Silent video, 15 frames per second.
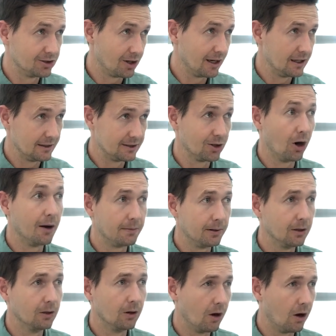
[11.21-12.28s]

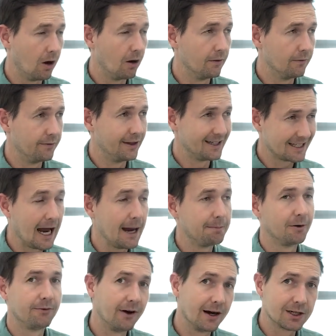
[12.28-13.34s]
example of the type
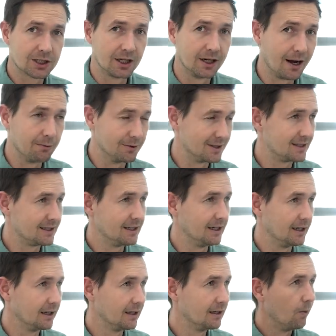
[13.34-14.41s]
of function I was seeing,